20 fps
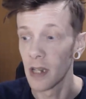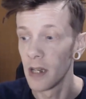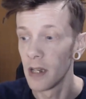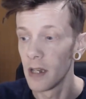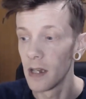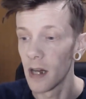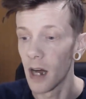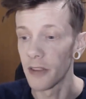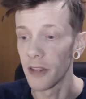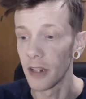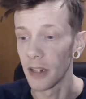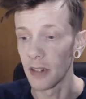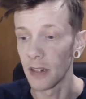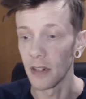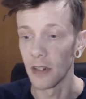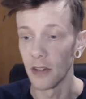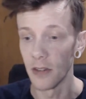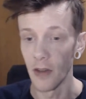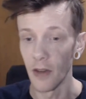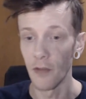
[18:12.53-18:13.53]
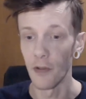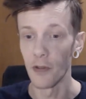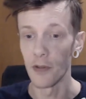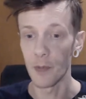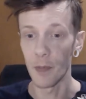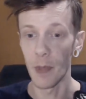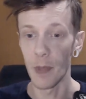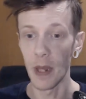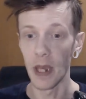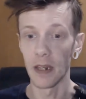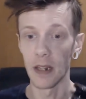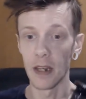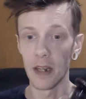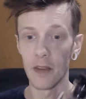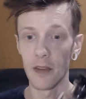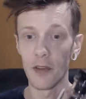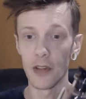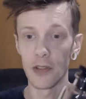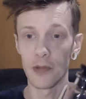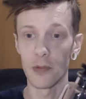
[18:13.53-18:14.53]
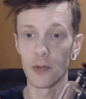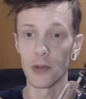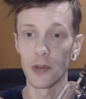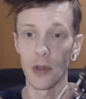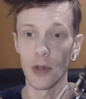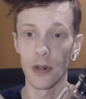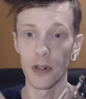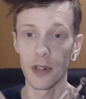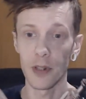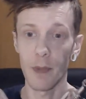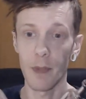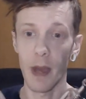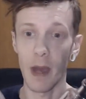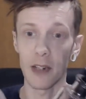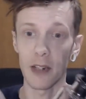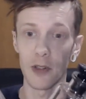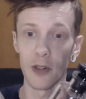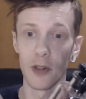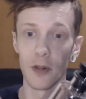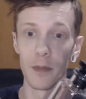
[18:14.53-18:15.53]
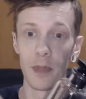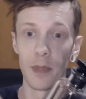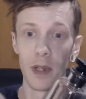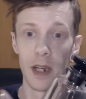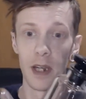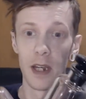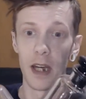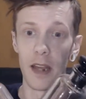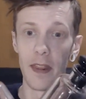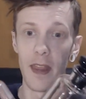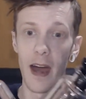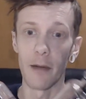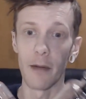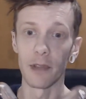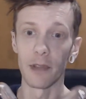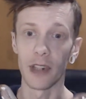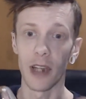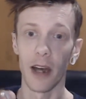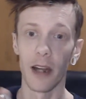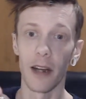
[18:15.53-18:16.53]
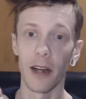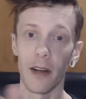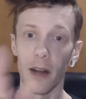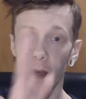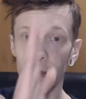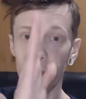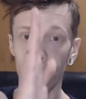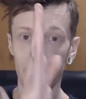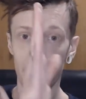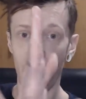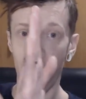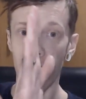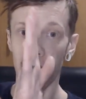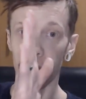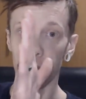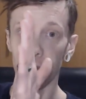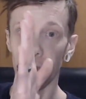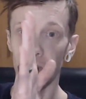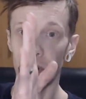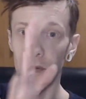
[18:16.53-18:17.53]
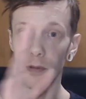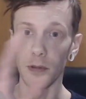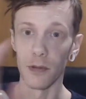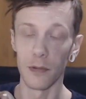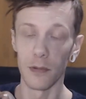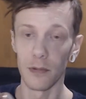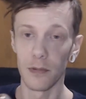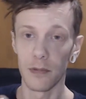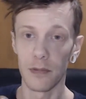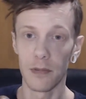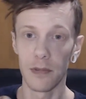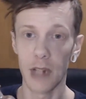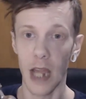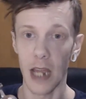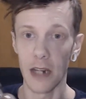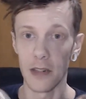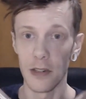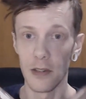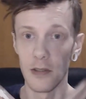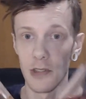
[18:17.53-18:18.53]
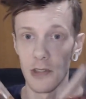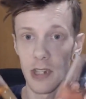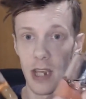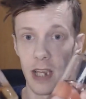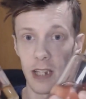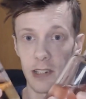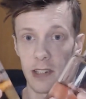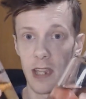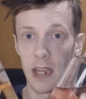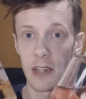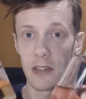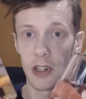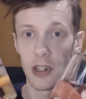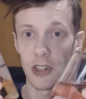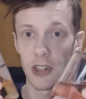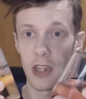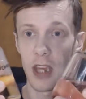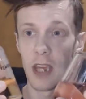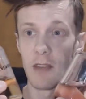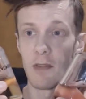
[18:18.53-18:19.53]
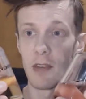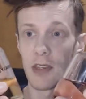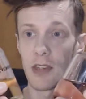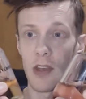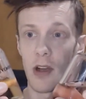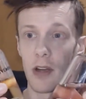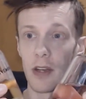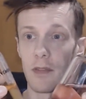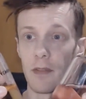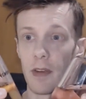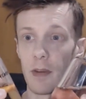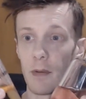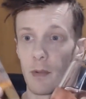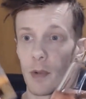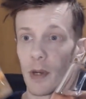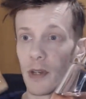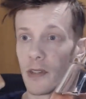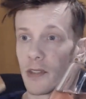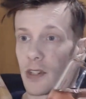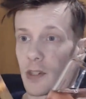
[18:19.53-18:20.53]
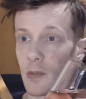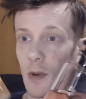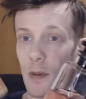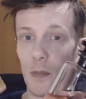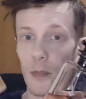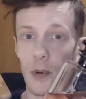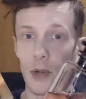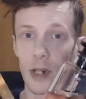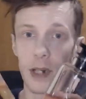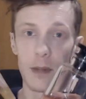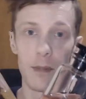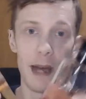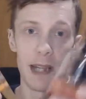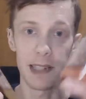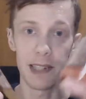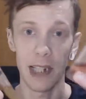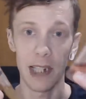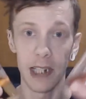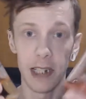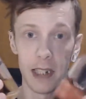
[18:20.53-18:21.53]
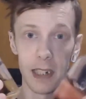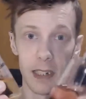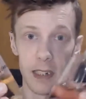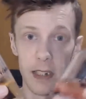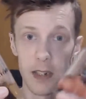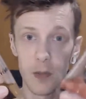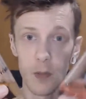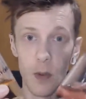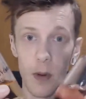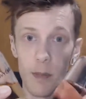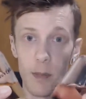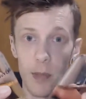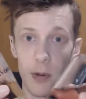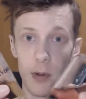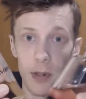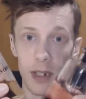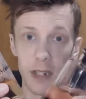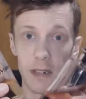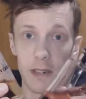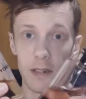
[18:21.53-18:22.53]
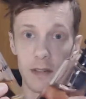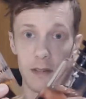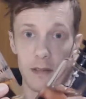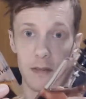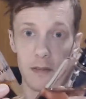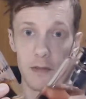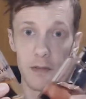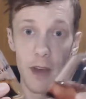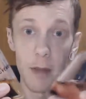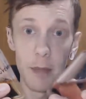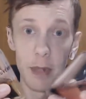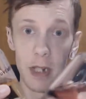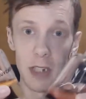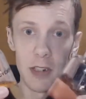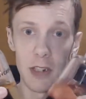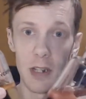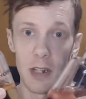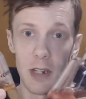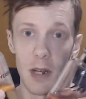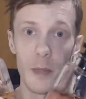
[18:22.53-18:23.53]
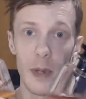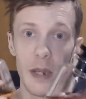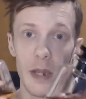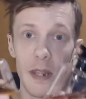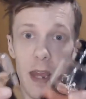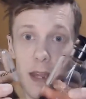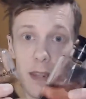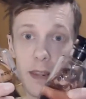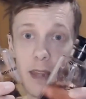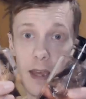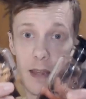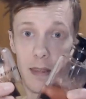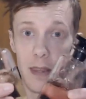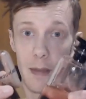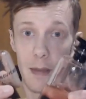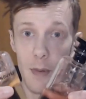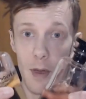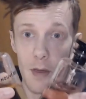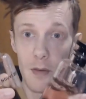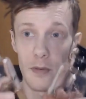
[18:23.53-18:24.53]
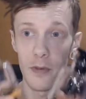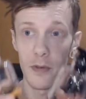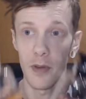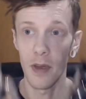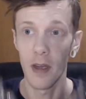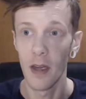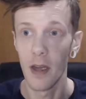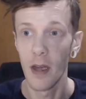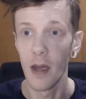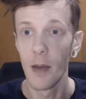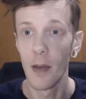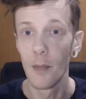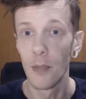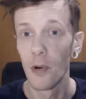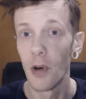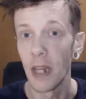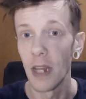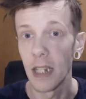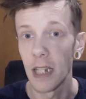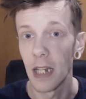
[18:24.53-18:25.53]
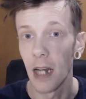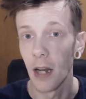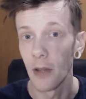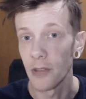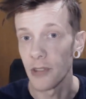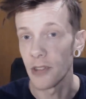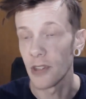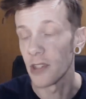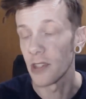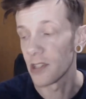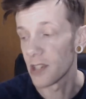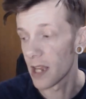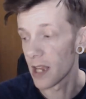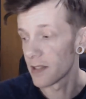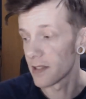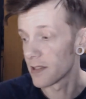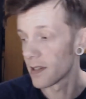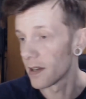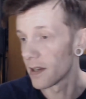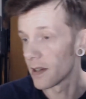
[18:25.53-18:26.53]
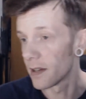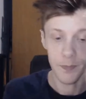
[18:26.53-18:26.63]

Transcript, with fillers: I think the difference being if this was on a spectrum and that was kind of like bang middle dead unisex, they're just either side of it, whereas this one point in masculine and this one point in feminine, you know, but they're they're they're both pretty close to the center.